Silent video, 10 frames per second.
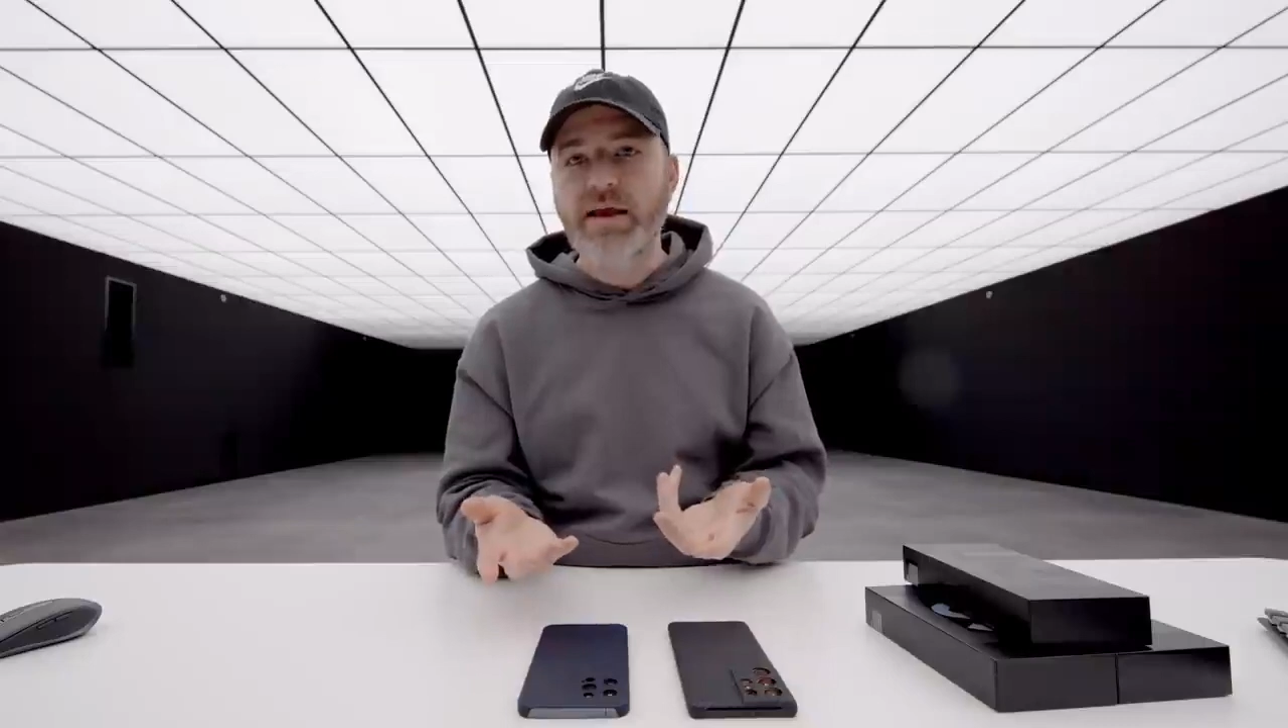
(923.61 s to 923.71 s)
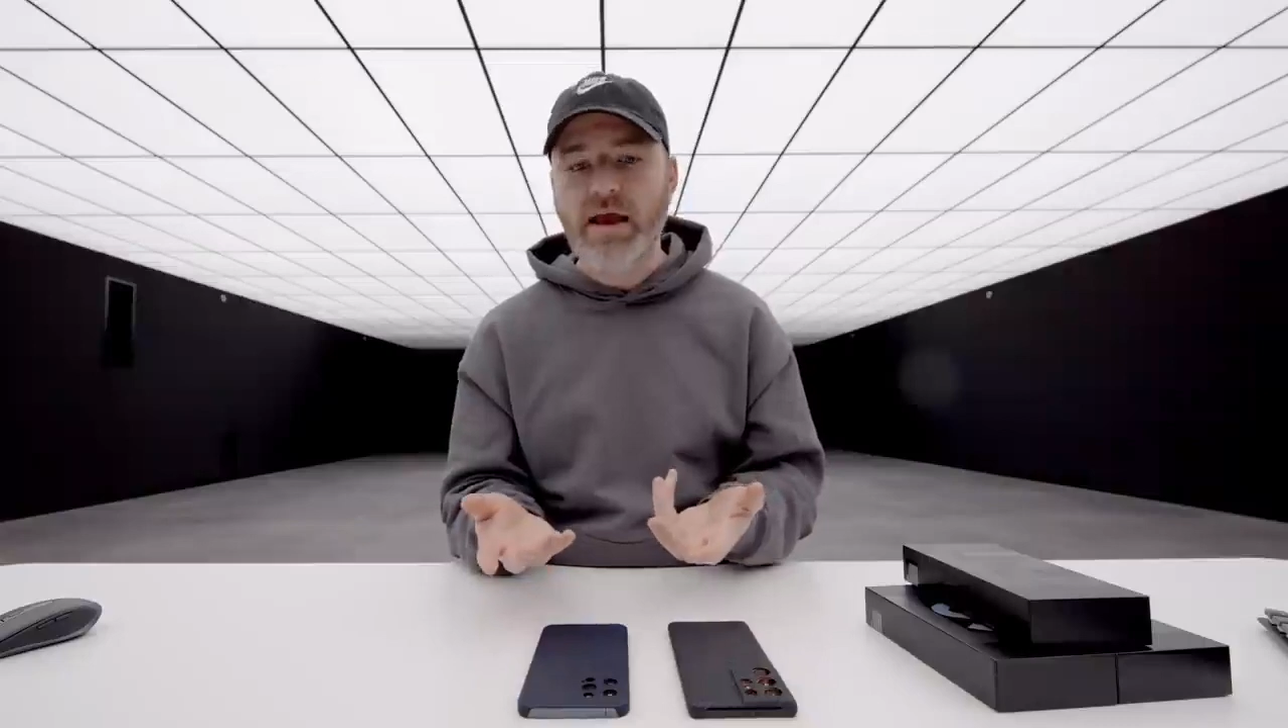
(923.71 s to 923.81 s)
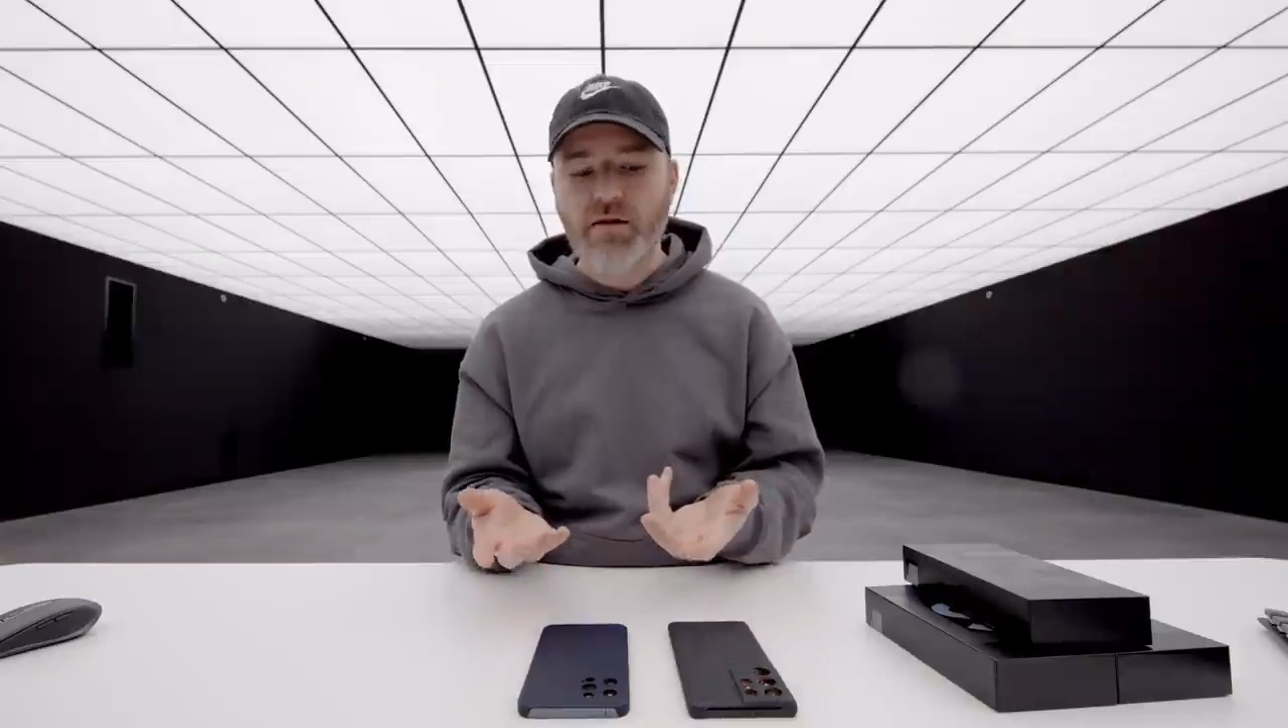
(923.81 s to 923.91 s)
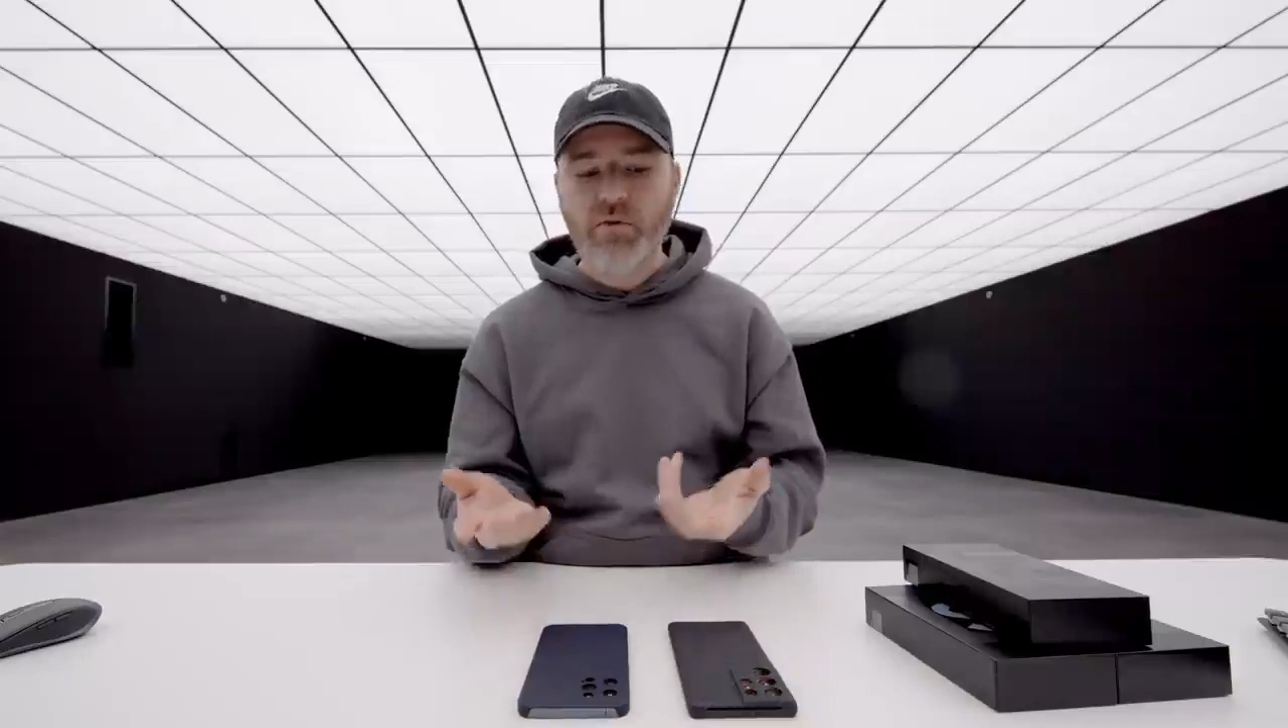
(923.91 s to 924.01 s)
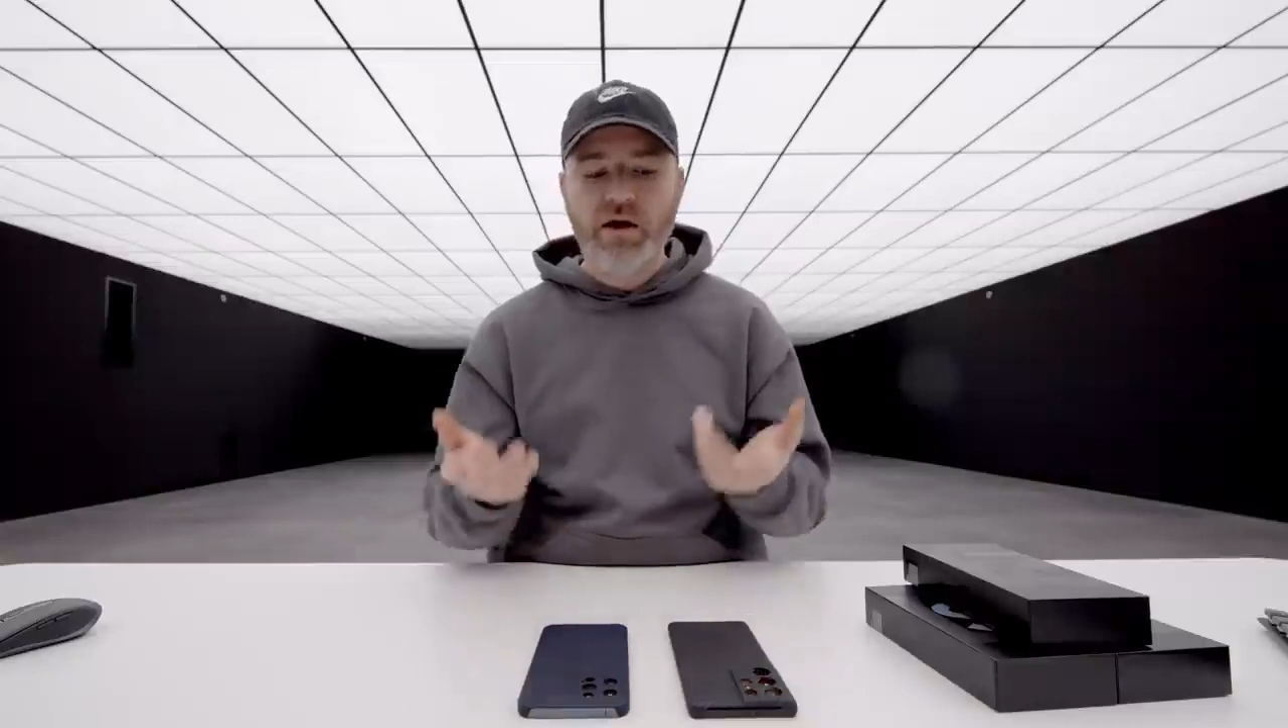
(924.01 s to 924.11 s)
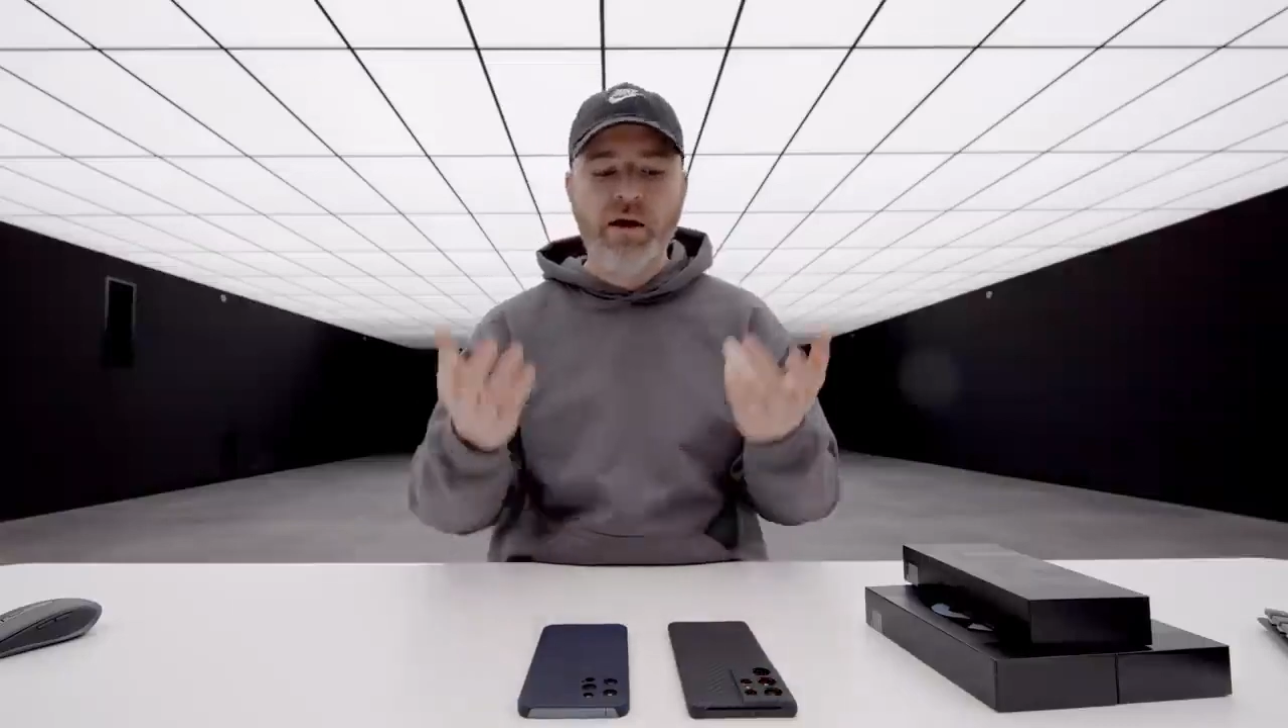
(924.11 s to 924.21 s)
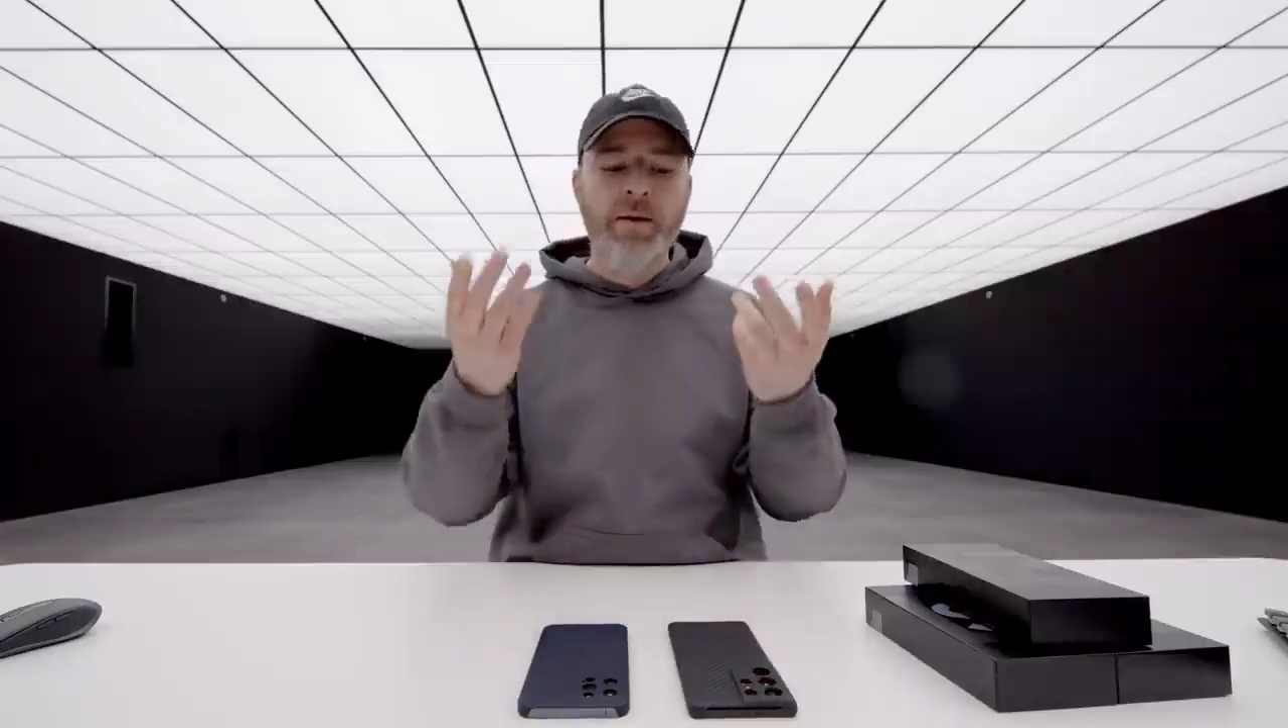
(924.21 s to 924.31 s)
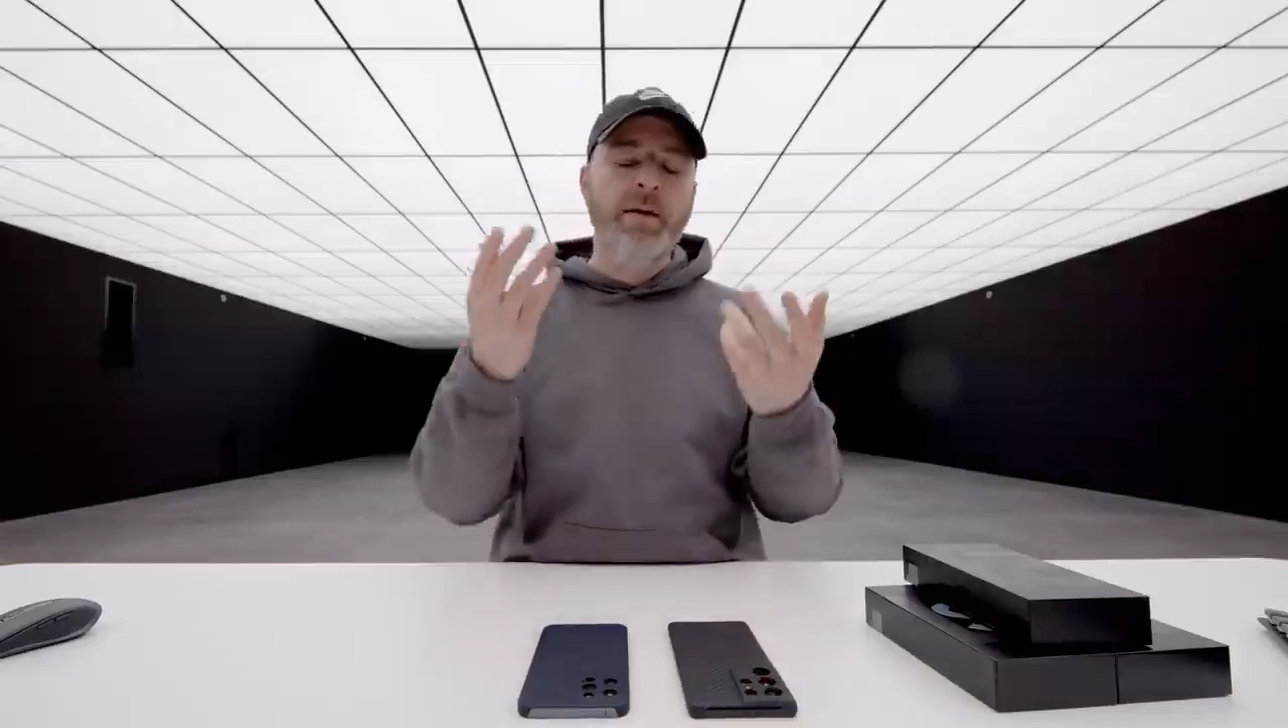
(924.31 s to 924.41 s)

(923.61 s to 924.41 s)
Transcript: camera,